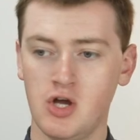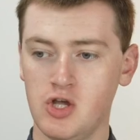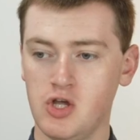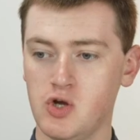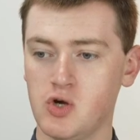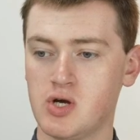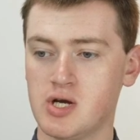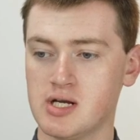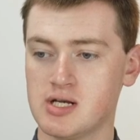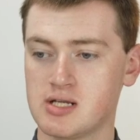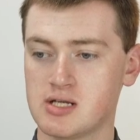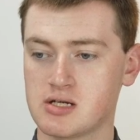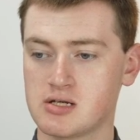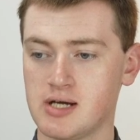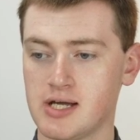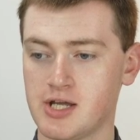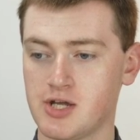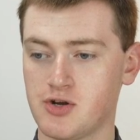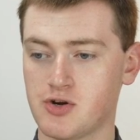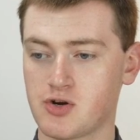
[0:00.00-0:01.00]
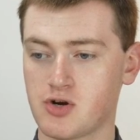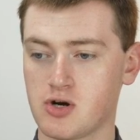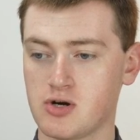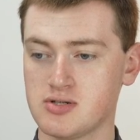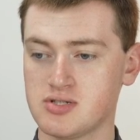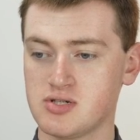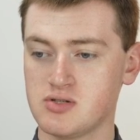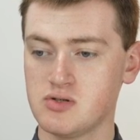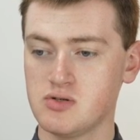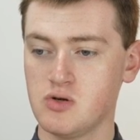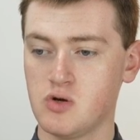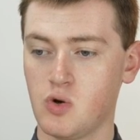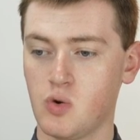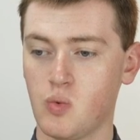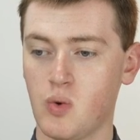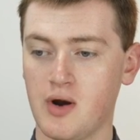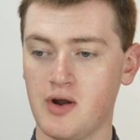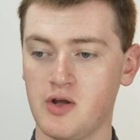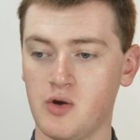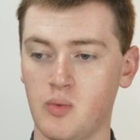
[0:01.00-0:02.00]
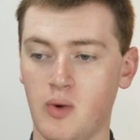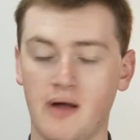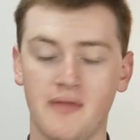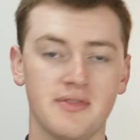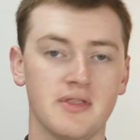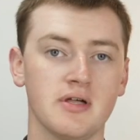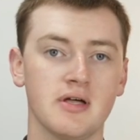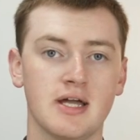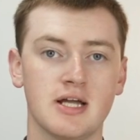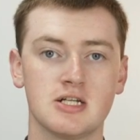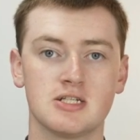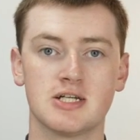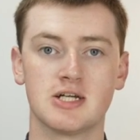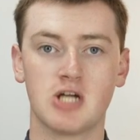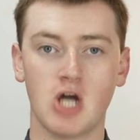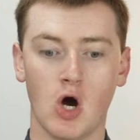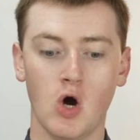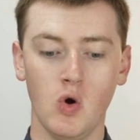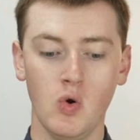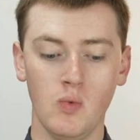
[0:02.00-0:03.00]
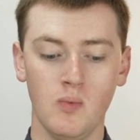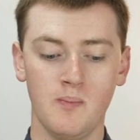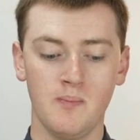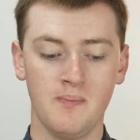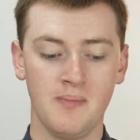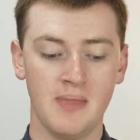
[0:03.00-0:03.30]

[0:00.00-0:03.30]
you could click your cursor where you want the link to go